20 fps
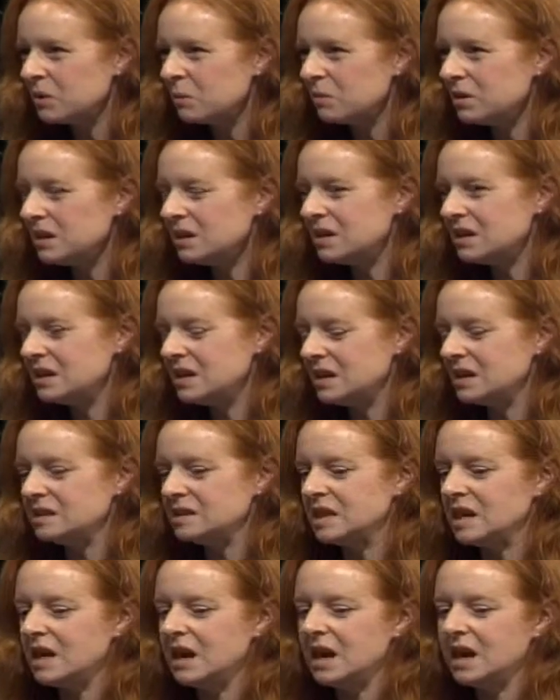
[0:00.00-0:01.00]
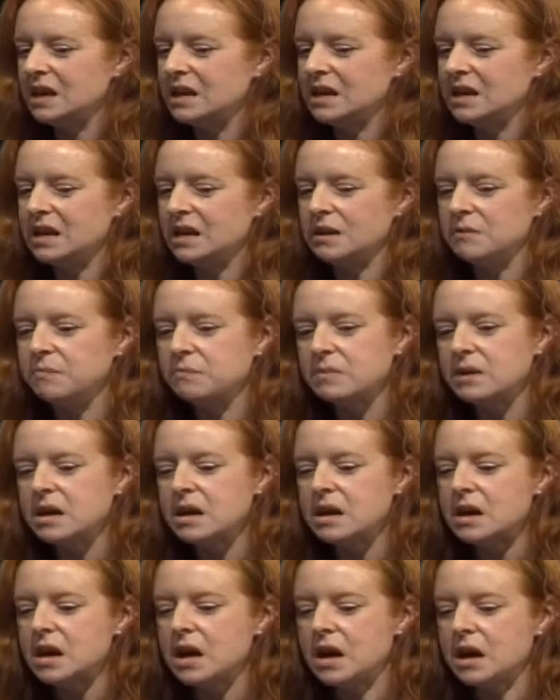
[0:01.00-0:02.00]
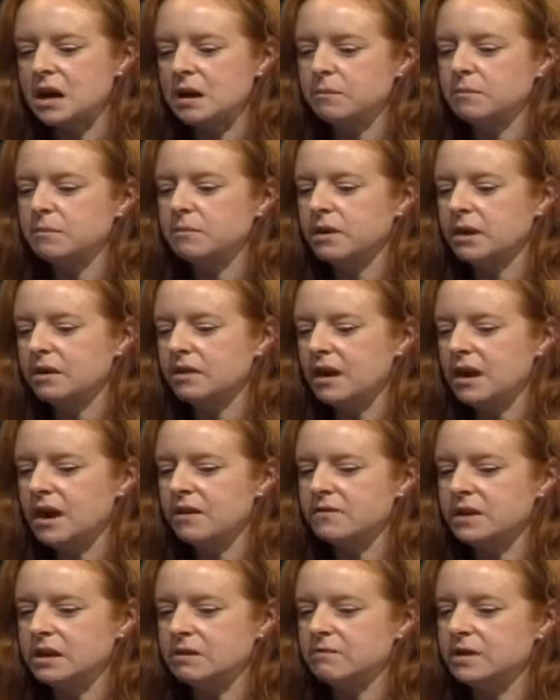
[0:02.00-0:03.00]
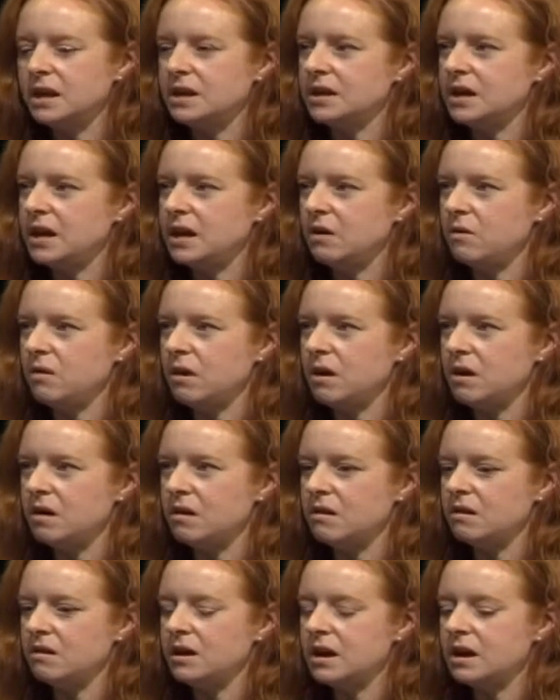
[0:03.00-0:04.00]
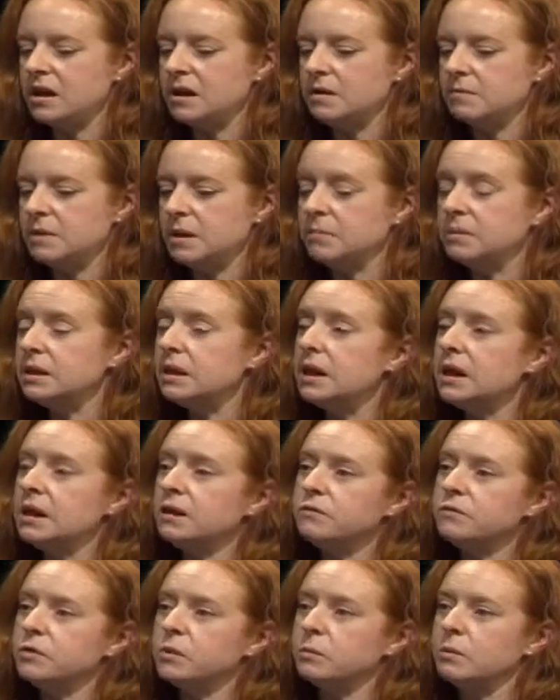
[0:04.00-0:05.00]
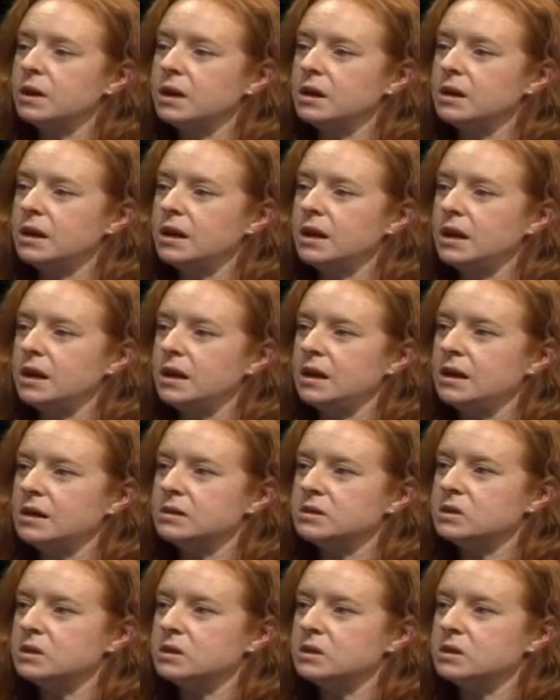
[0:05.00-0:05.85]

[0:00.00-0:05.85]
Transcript: one of the things they had in it um, they have in it right now are um, a plan for when a,